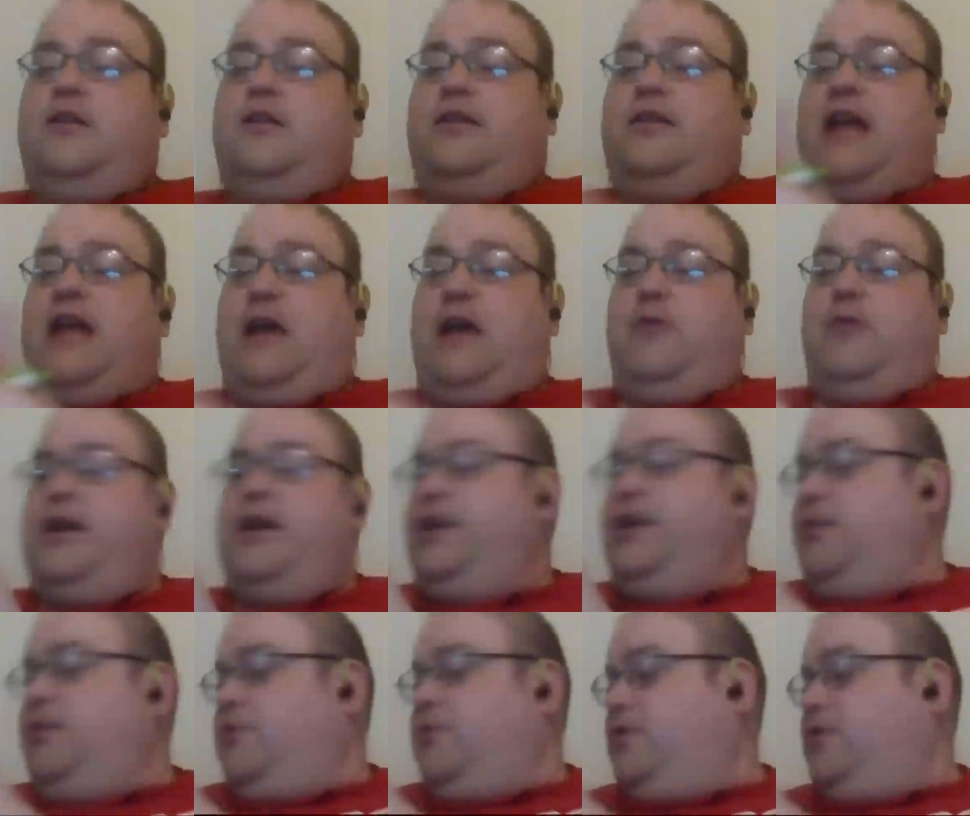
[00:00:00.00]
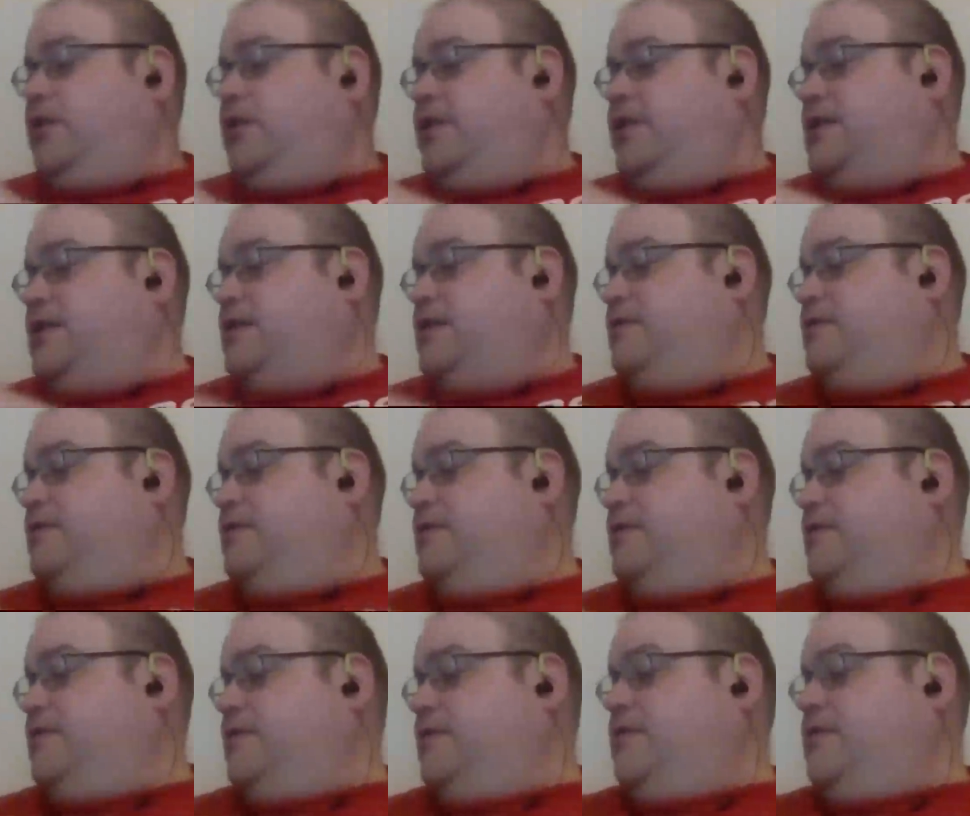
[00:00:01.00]
Now, what in the world
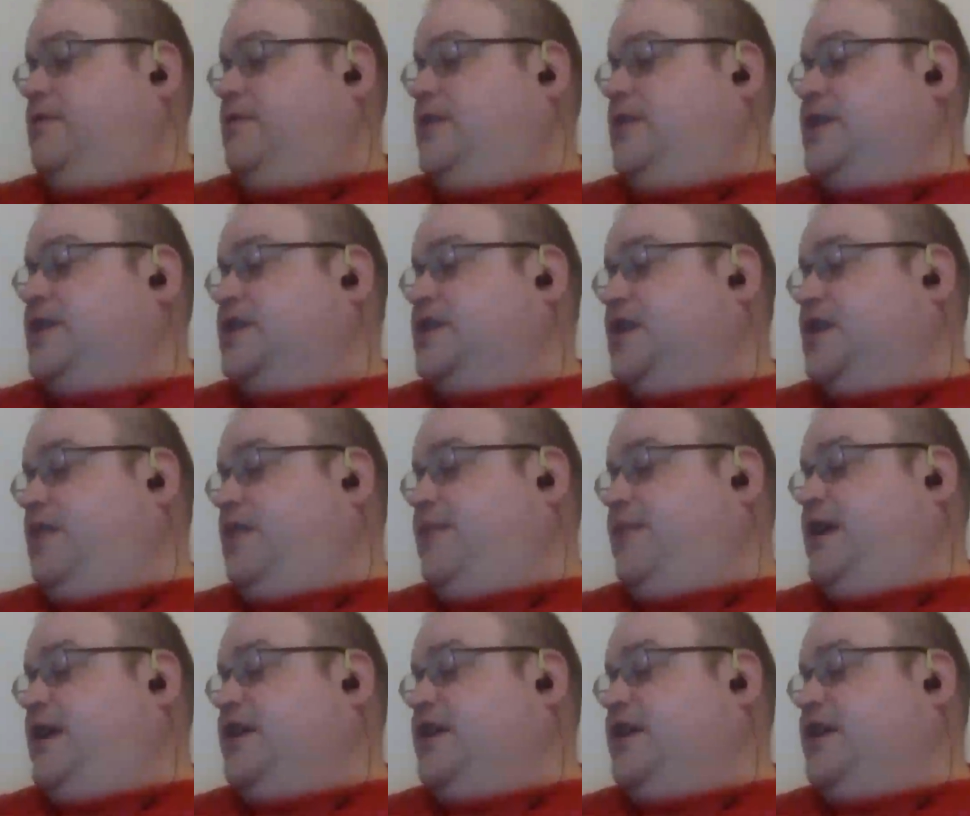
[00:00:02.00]
does this all mean